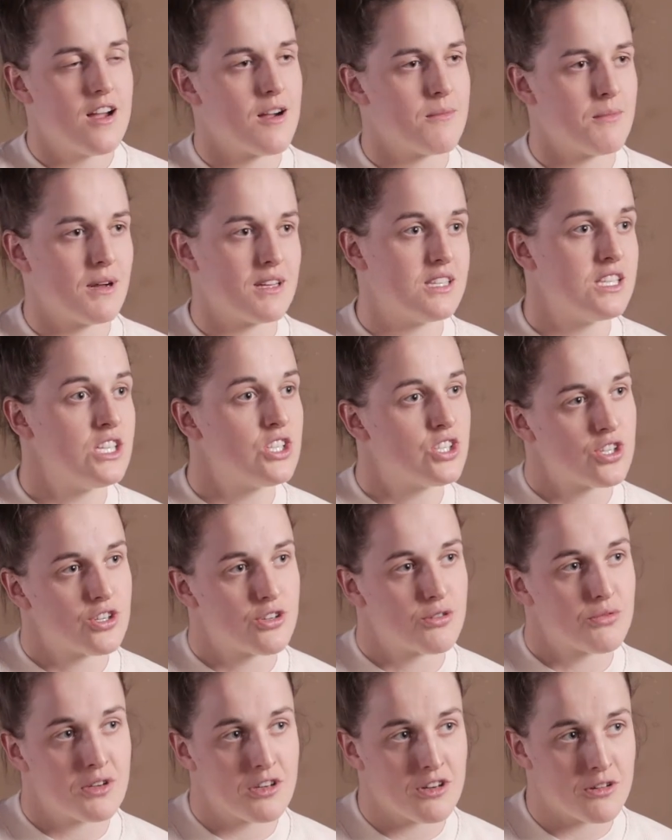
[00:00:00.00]
my teaching
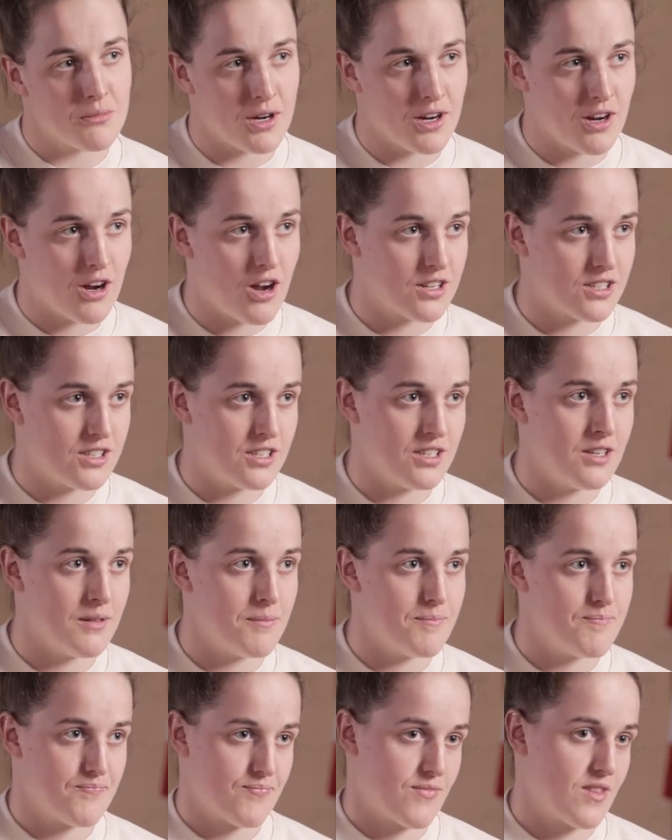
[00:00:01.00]
career, my
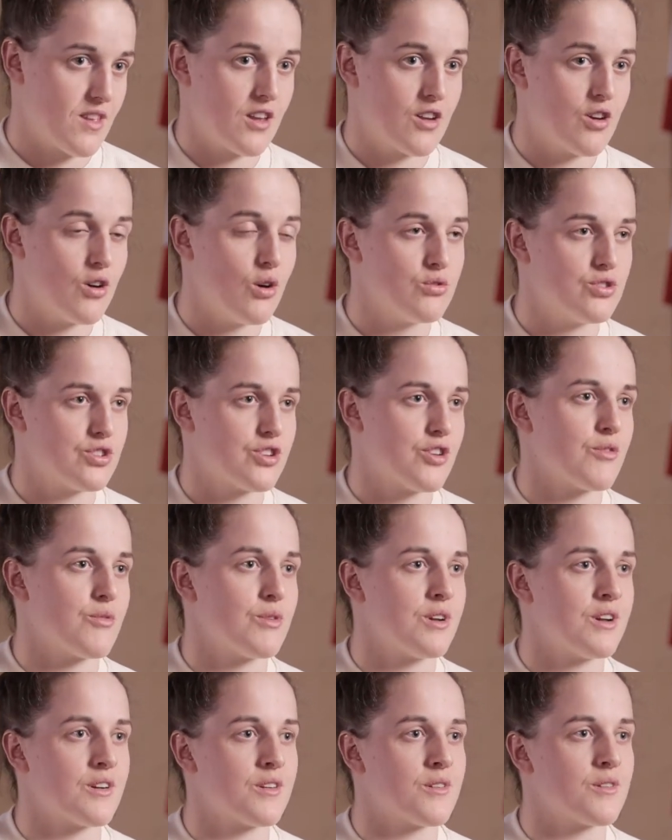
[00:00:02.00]
hockey coach
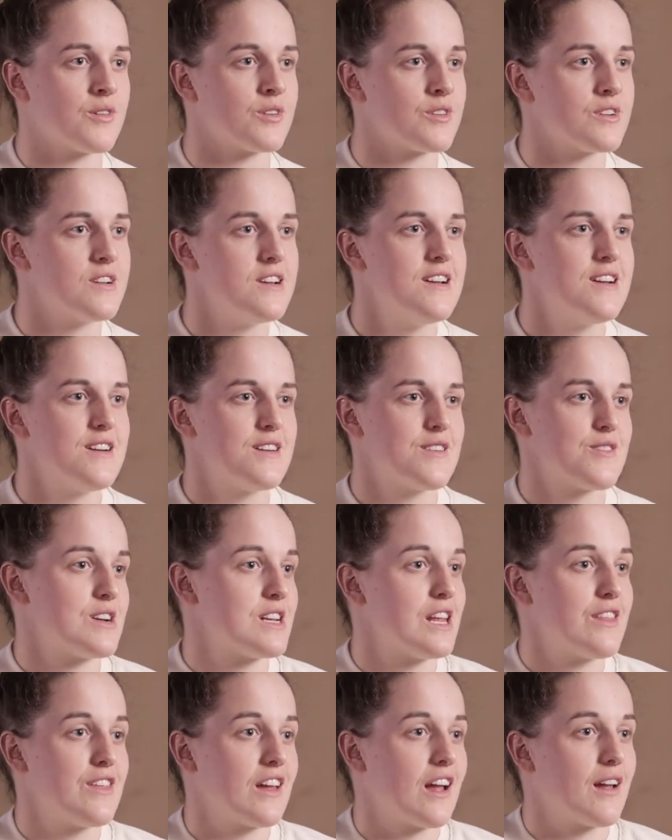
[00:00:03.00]
career or, or
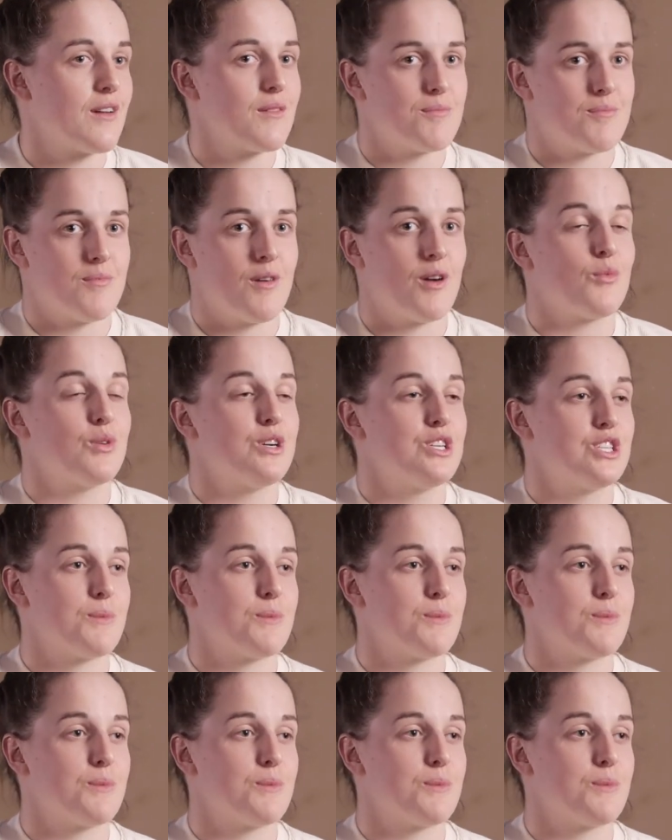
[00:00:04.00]
anything I, I wish